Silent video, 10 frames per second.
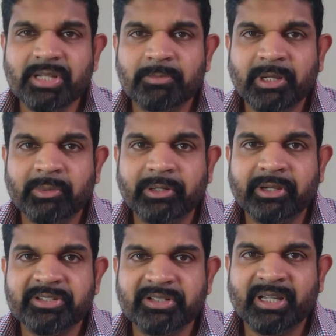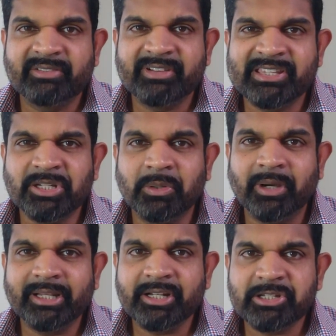topic we're going to cover is
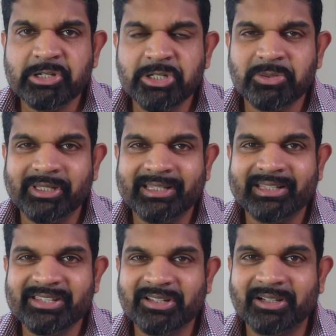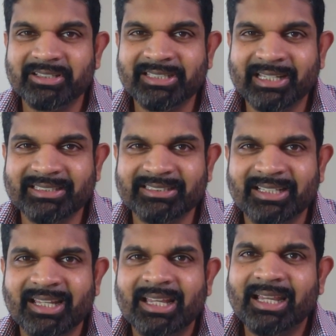quite unusual in this context:
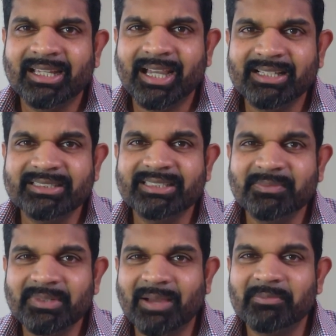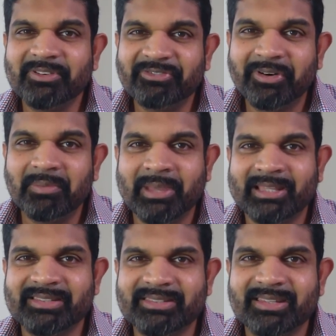custom number
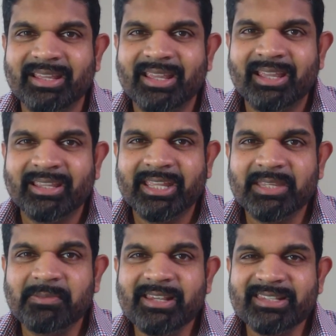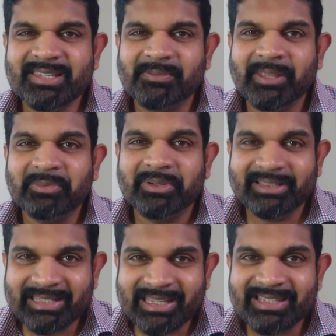formats. Can you please explain
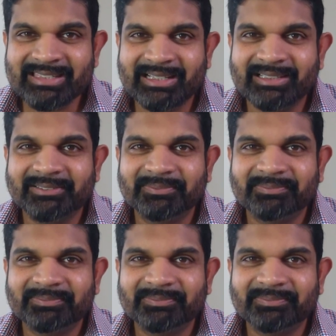what these are?